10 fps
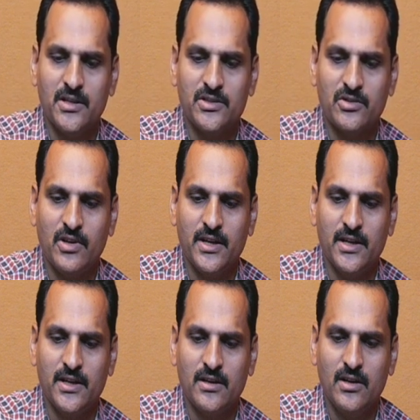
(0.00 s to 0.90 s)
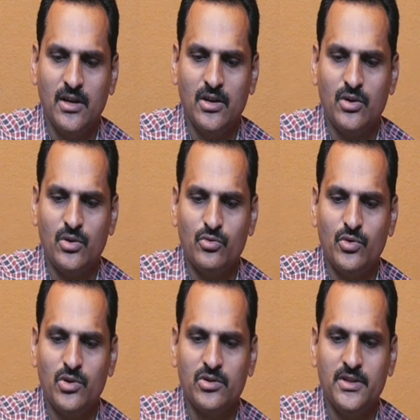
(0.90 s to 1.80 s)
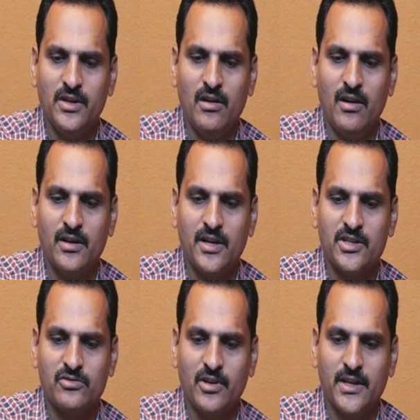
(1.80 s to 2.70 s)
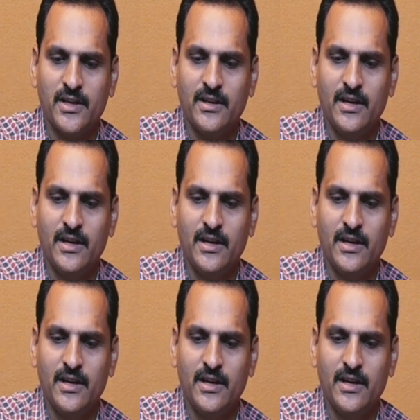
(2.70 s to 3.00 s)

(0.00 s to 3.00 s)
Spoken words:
reservoir towards the hot reservoir,